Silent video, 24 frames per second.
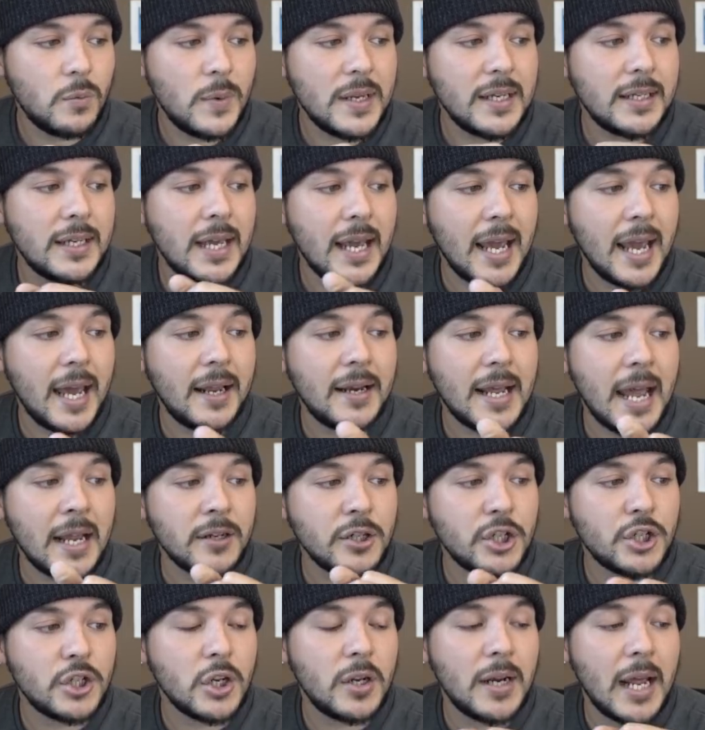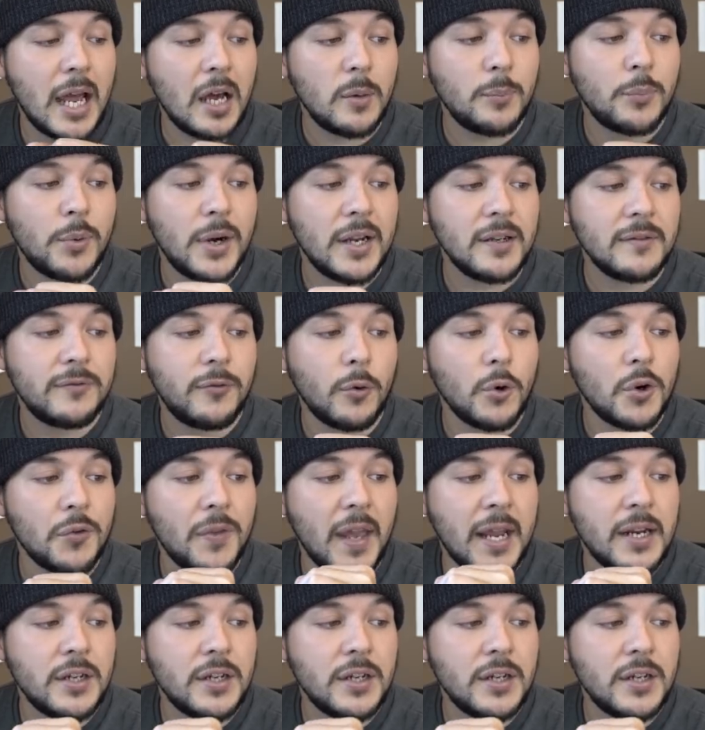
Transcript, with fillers: We can and should help bring forth